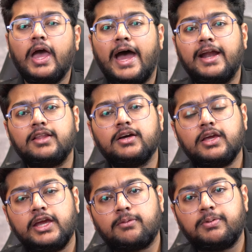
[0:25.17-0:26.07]
and
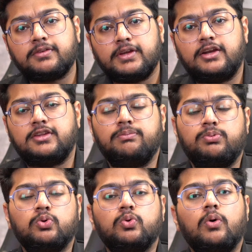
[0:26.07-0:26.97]
the 8+8
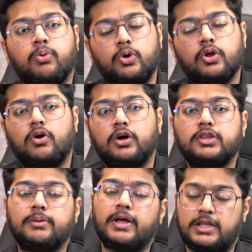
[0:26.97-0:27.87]
CPU port on
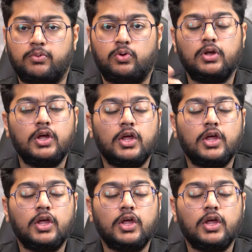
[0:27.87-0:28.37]
the motherboard.